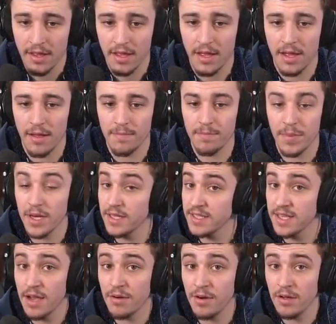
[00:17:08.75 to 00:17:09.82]
But let's
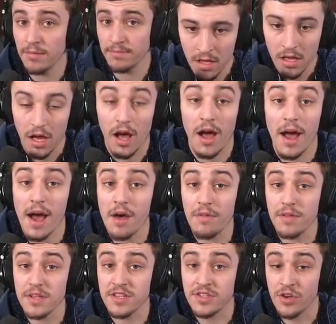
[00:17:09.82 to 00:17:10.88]
carry on.
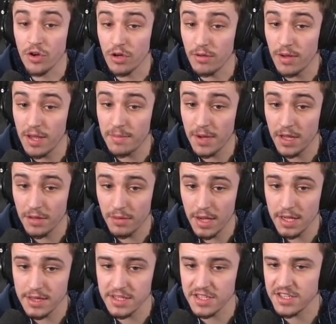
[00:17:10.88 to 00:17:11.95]
Out this doorway, by the
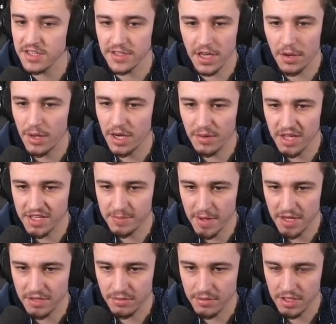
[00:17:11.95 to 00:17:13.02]
way, this doesn't go anywhere special.